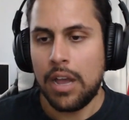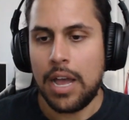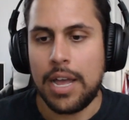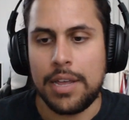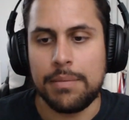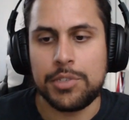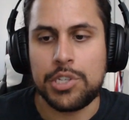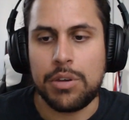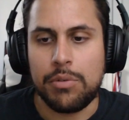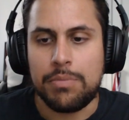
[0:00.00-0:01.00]
Um,
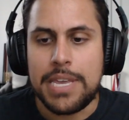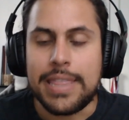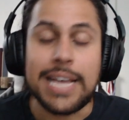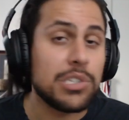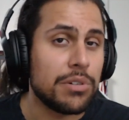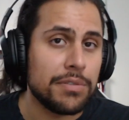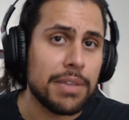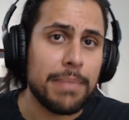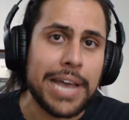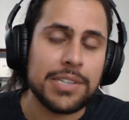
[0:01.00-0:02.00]
so it would be in that sort of
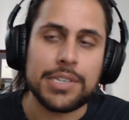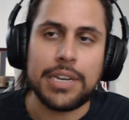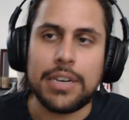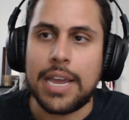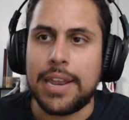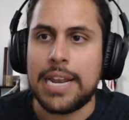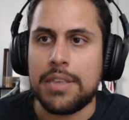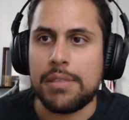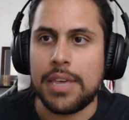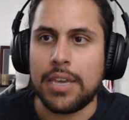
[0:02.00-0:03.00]
capacity, not
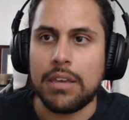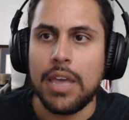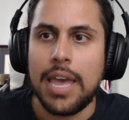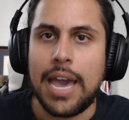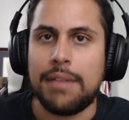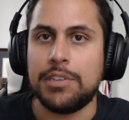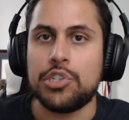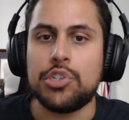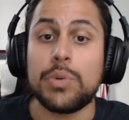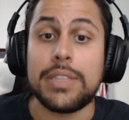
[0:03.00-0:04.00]
anything having to
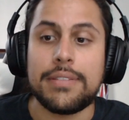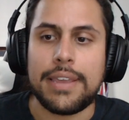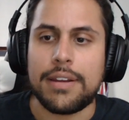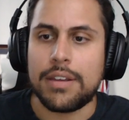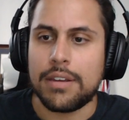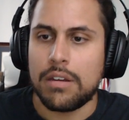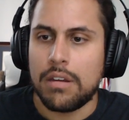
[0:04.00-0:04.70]
do with data.